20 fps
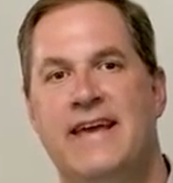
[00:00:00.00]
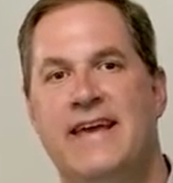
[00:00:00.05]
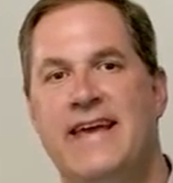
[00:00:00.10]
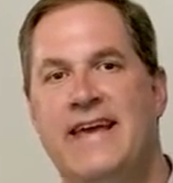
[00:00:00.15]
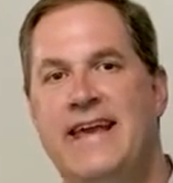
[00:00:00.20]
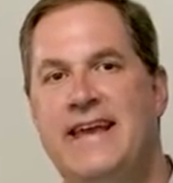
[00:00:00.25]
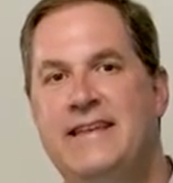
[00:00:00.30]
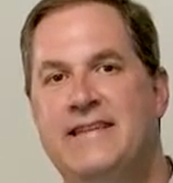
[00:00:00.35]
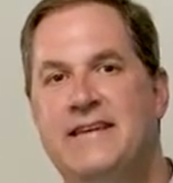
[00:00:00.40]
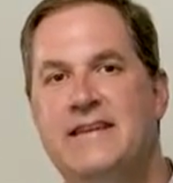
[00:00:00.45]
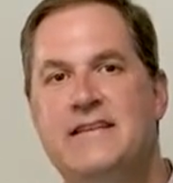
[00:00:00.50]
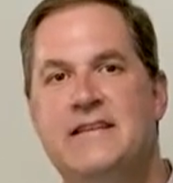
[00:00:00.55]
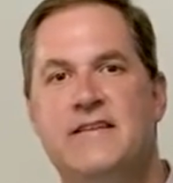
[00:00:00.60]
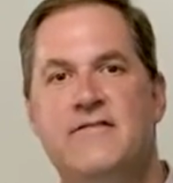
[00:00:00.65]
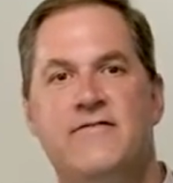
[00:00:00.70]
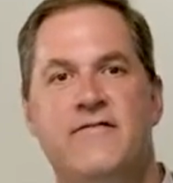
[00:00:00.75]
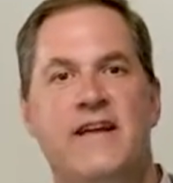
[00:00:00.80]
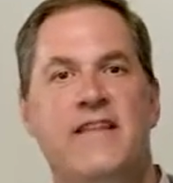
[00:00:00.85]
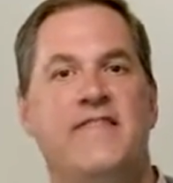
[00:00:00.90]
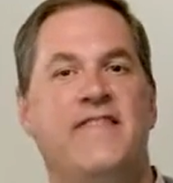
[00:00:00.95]
He didn't
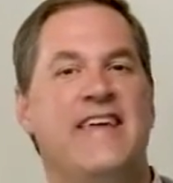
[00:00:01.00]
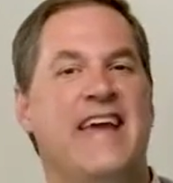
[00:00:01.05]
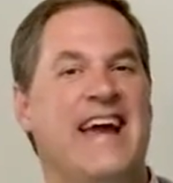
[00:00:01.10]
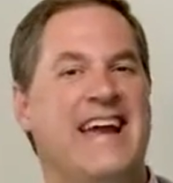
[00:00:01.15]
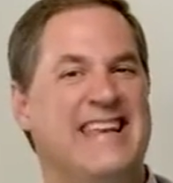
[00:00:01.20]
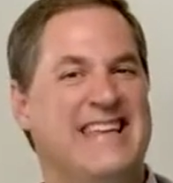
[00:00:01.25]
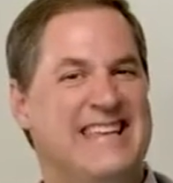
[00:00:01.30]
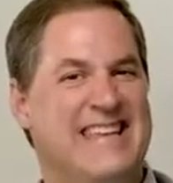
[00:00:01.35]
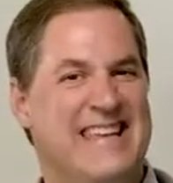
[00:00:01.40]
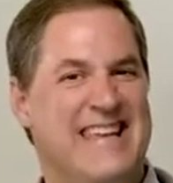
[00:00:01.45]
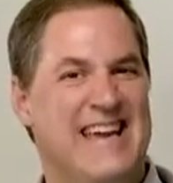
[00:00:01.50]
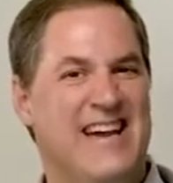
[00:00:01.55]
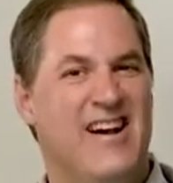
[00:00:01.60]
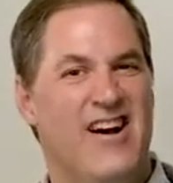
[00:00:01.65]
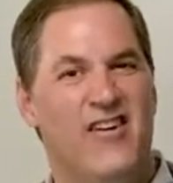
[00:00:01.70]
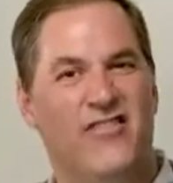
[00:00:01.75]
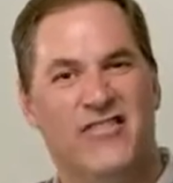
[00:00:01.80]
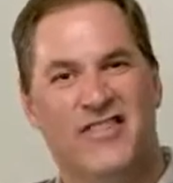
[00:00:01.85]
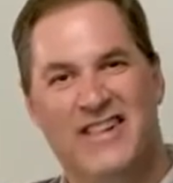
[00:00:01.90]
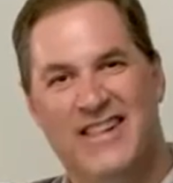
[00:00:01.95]
invent the idea
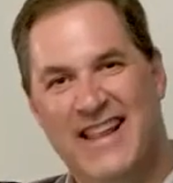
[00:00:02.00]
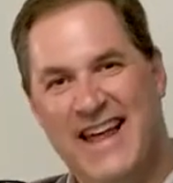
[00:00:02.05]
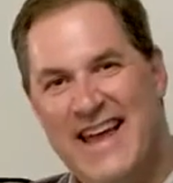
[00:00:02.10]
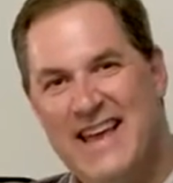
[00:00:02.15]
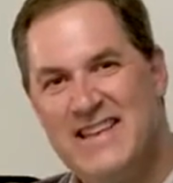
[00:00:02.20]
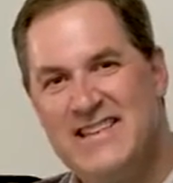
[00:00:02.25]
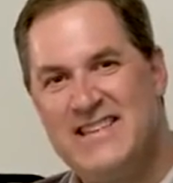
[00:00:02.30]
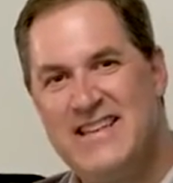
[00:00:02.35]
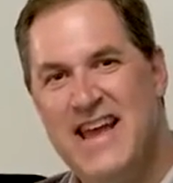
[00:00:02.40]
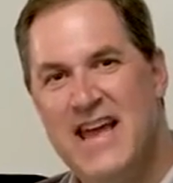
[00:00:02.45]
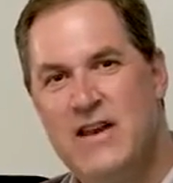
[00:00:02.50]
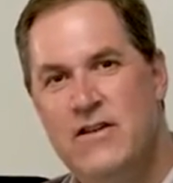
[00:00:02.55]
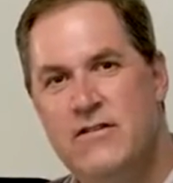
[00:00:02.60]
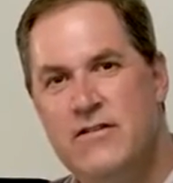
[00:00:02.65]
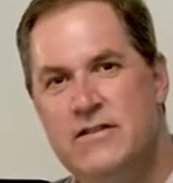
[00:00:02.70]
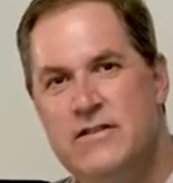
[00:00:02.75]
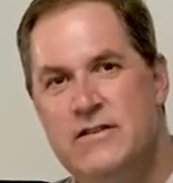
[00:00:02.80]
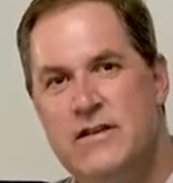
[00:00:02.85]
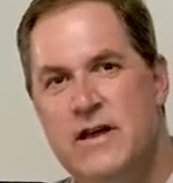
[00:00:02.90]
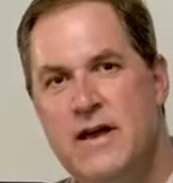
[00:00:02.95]
of length
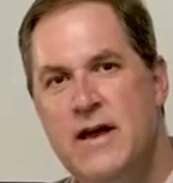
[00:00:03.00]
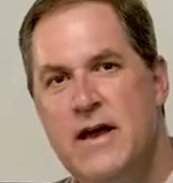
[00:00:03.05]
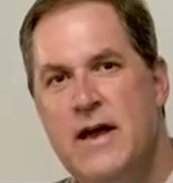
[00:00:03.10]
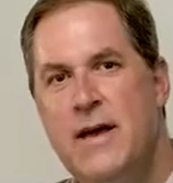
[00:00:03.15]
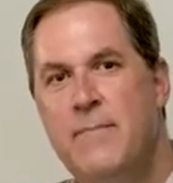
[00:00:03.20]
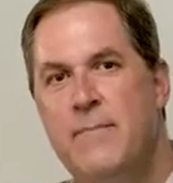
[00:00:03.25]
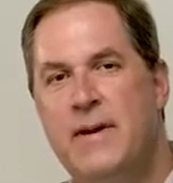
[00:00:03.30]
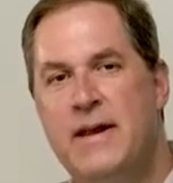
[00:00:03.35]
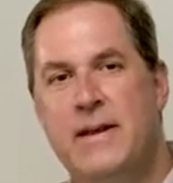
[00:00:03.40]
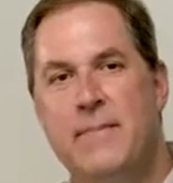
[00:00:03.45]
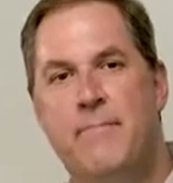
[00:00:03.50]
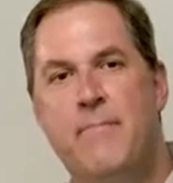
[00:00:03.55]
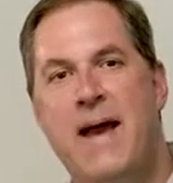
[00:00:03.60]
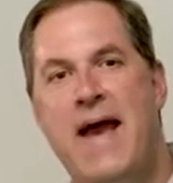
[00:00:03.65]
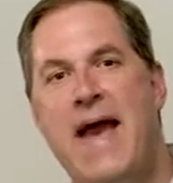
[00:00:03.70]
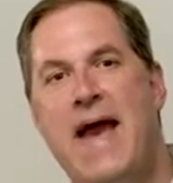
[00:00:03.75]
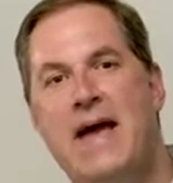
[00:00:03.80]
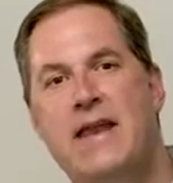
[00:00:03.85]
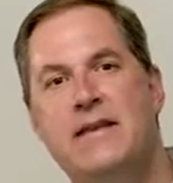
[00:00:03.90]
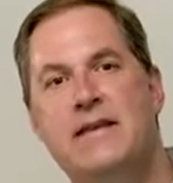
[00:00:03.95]
standards, but he
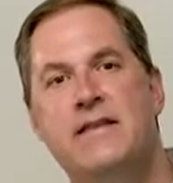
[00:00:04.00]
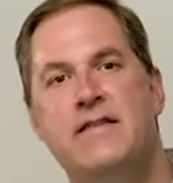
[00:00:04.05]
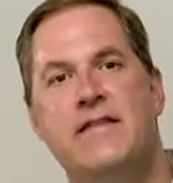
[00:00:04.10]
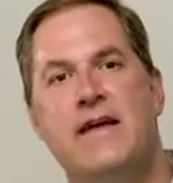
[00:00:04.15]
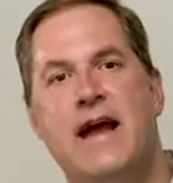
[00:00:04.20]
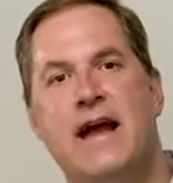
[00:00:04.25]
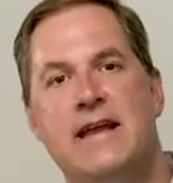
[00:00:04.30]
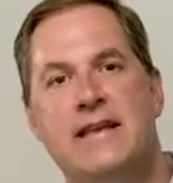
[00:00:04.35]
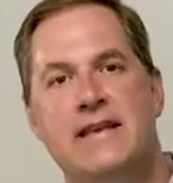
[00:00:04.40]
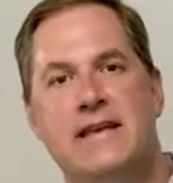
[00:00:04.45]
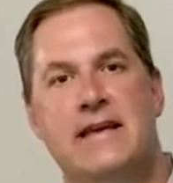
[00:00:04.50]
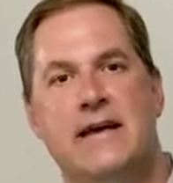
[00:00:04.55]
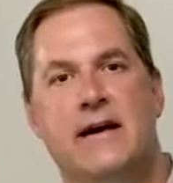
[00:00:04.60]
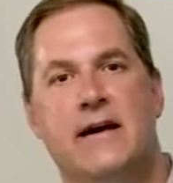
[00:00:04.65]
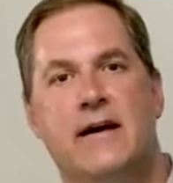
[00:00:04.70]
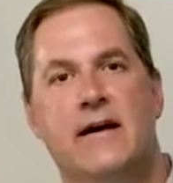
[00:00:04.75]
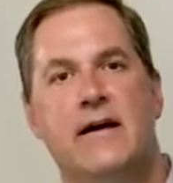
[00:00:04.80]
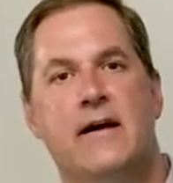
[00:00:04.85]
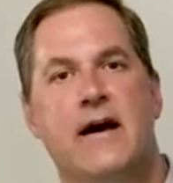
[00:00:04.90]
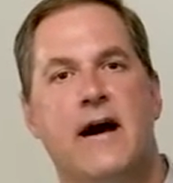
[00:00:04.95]
patented the
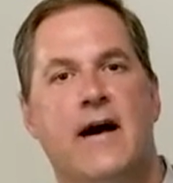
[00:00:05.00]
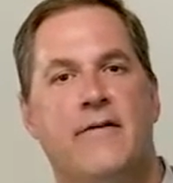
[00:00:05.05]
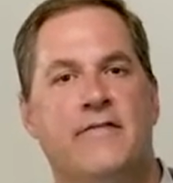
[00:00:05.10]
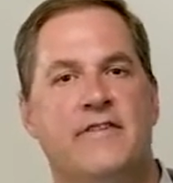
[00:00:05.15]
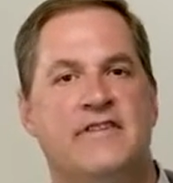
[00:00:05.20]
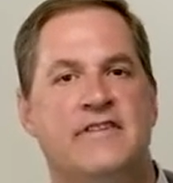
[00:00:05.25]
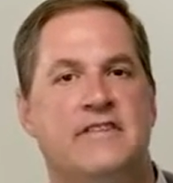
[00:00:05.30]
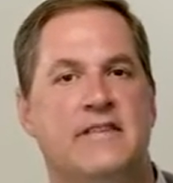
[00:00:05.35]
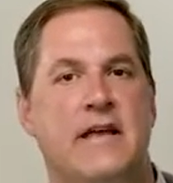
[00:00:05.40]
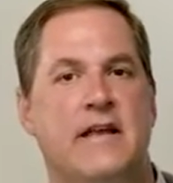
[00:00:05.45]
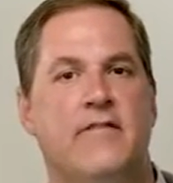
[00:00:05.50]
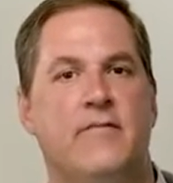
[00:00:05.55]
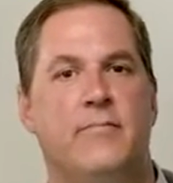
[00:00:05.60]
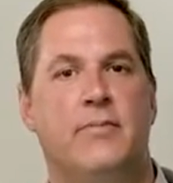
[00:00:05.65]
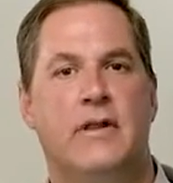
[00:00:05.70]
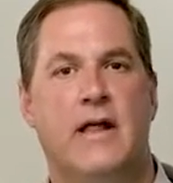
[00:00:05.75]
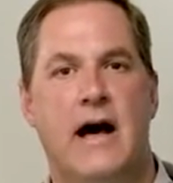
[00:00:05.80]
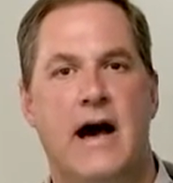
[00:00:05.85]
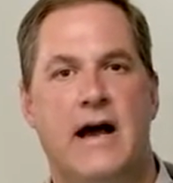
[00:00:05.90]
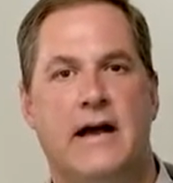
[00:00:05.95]
idea of a set of
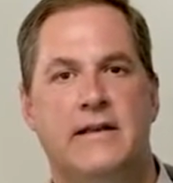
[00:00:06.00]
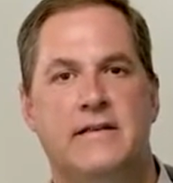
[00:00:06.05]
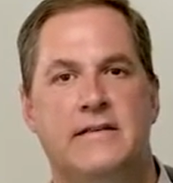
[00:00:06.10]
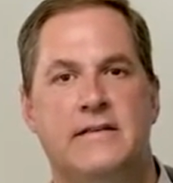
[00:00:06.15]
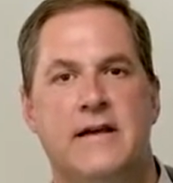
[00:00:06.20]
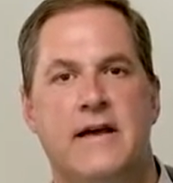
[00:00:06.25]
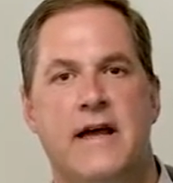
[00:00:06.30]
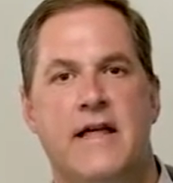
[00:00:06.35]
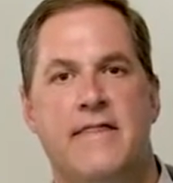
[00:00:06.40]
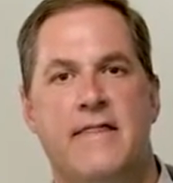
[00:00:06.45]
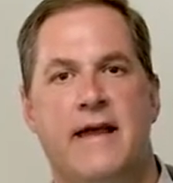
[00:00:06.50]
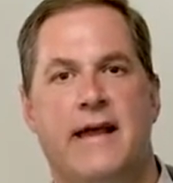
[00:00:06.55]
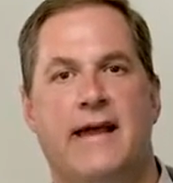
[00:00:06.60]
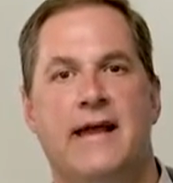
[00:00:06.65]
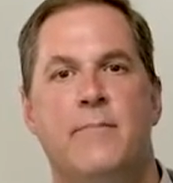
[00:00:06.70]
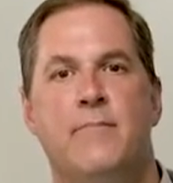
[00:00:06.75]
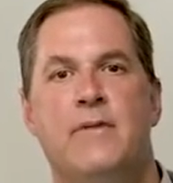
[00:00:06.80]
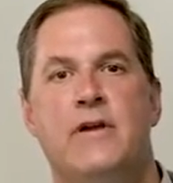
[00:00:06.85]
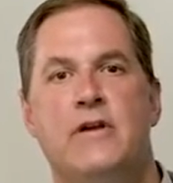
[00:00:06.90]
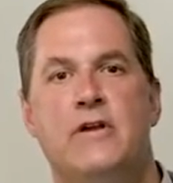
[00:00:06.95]
blocks that
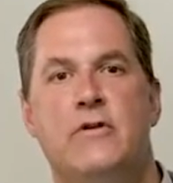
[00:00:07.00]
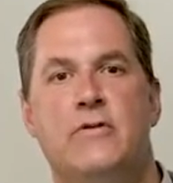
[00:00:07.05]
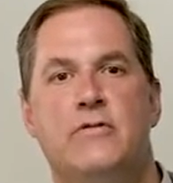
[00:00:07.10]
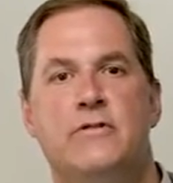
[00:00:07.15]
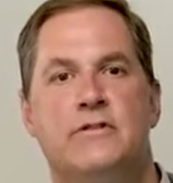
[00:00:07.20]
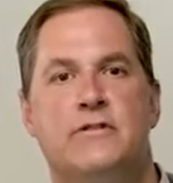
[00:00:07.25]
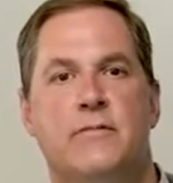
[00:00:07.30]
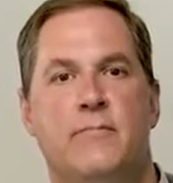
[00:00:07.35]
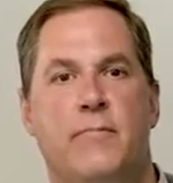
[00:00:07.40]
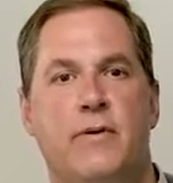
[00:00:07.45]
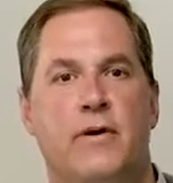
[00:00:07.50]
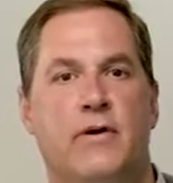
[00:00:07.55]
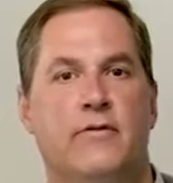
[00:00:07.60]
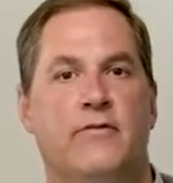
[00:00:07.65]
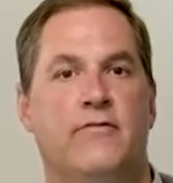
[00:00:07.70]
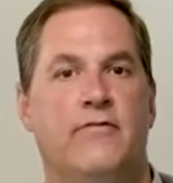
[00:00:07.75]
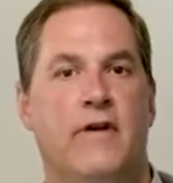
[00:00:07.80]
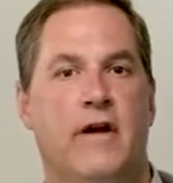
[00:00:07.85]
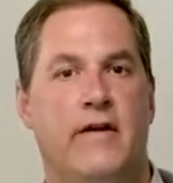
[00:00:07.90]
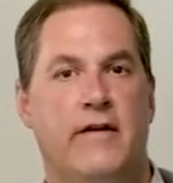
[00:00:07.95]
can be used to build
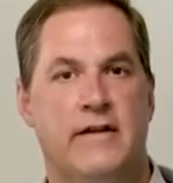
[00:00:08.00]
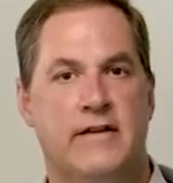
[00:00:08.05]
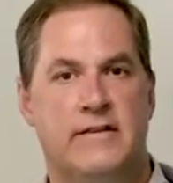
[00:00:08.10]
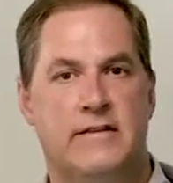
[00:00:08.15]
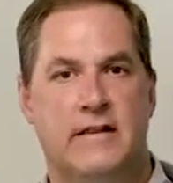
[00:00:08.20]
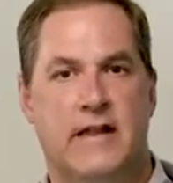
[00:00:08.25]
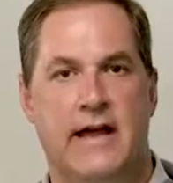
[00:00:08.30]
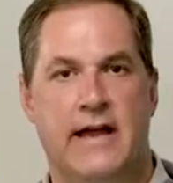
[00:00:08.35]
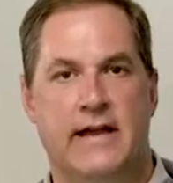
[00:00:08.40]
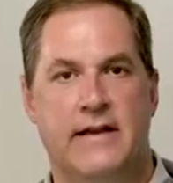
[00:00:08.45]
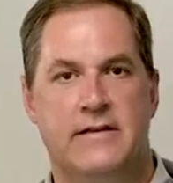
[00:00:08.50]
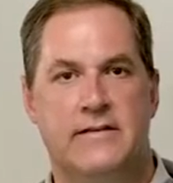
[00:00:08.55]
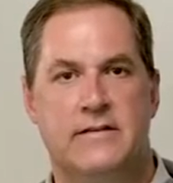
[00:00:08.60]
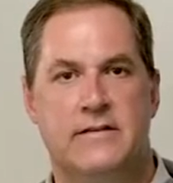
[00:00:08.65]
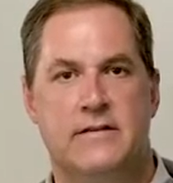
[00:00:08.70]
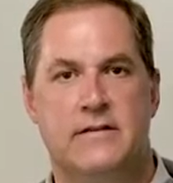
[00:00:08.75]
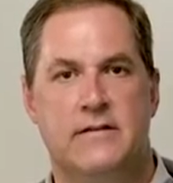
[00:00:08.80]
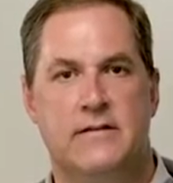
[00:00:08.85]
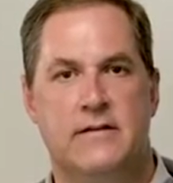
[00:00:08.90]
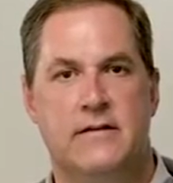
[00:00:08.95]
various
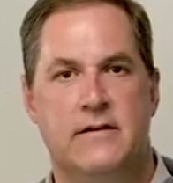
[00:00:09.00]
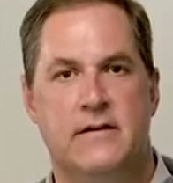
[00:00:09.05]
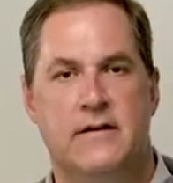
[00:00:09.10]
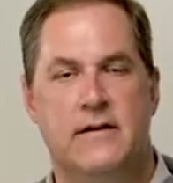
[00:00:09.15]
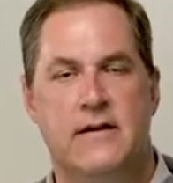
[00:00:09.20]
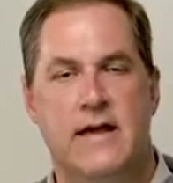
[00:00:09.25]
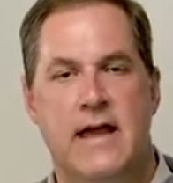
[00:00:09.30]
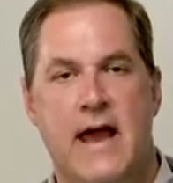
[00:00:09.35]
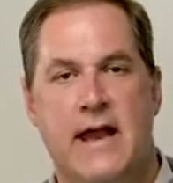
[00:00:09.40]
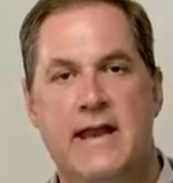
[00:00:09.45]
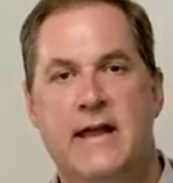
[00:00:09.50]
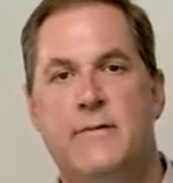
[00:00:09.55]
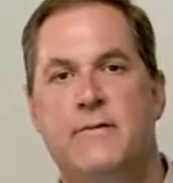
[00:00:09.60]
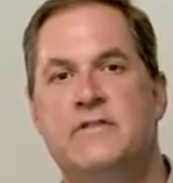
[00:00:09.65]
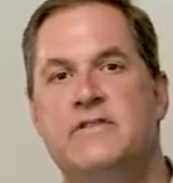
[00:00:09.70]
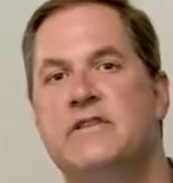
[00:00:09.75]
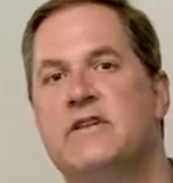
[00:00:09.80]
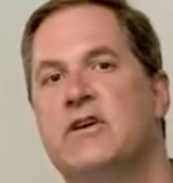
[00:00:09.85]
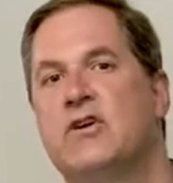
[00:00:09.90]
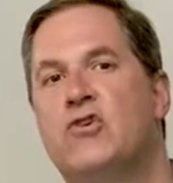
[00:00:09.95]
lengths. And he
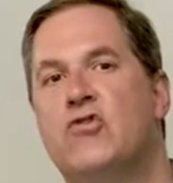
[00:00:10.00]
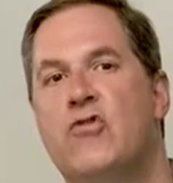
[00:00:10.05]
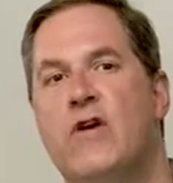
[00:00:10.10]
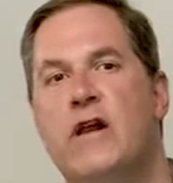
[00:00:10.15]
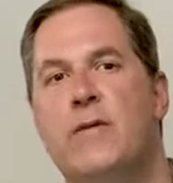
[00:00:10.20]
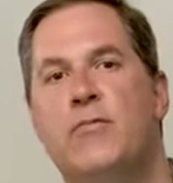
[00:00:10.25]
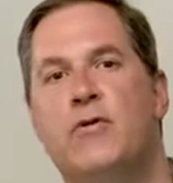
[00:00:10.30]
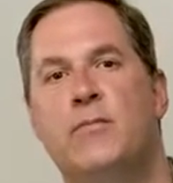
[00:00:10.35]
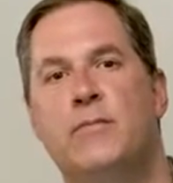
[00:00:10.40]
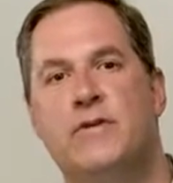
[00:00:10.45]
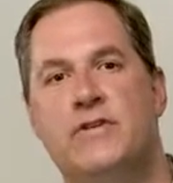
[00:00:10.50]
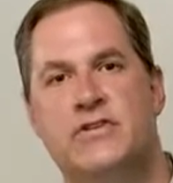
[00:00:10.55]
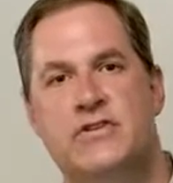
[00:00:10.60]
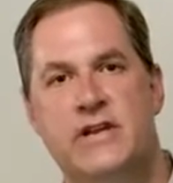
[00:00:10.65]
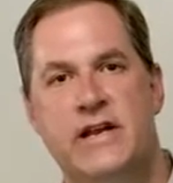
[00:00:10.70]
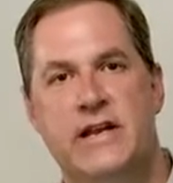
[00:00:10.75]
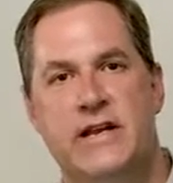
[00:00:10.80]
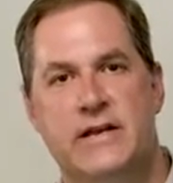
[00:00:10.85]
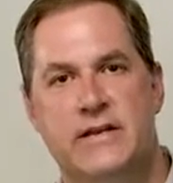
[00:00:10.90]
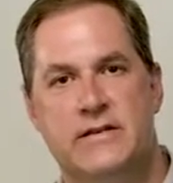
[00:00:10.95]
was an incredible
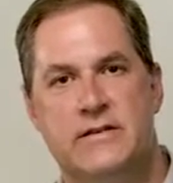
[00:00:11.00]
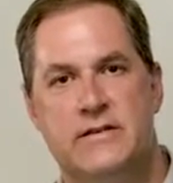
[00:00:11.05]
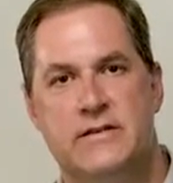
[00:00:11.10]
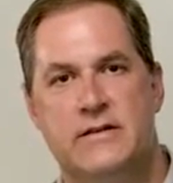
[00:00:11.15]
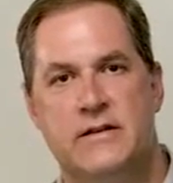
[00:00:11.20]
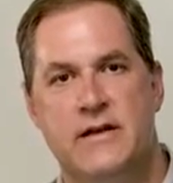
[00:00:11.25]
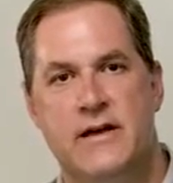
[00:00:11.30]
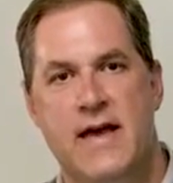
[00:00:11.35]
machinist,